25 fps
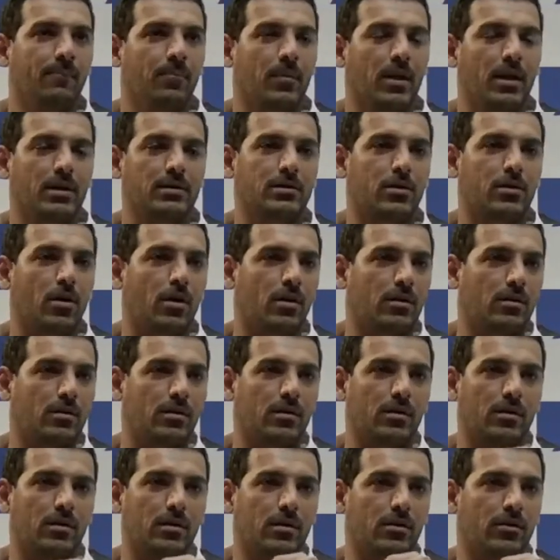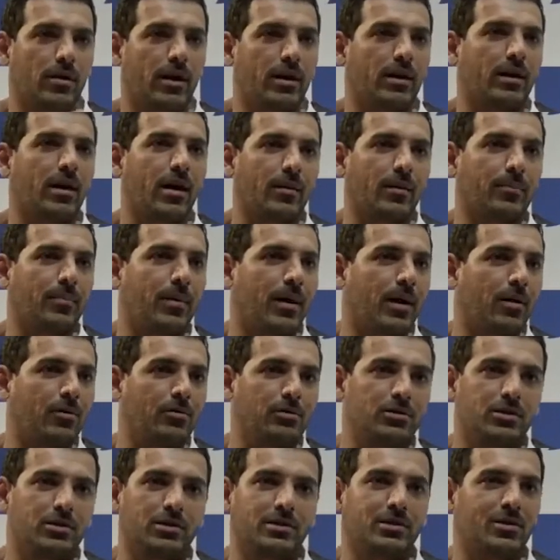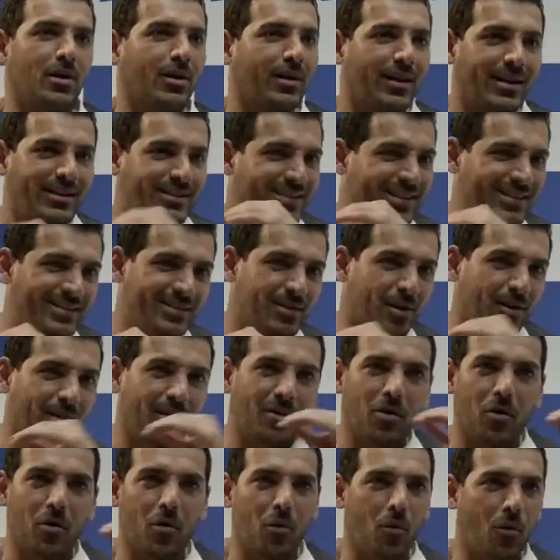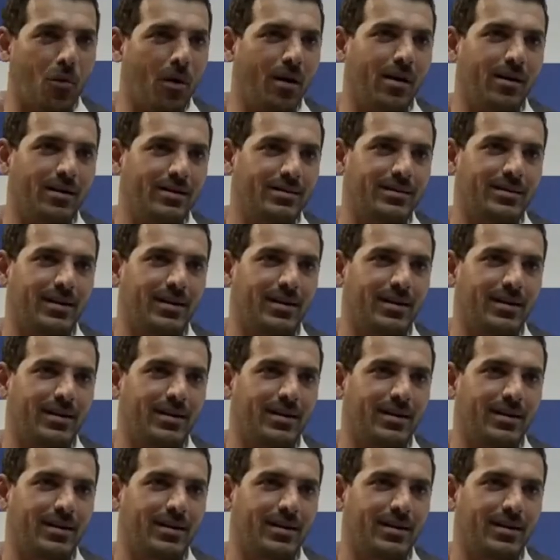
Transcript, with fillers: it's got a credit card pouch, it's just got the works,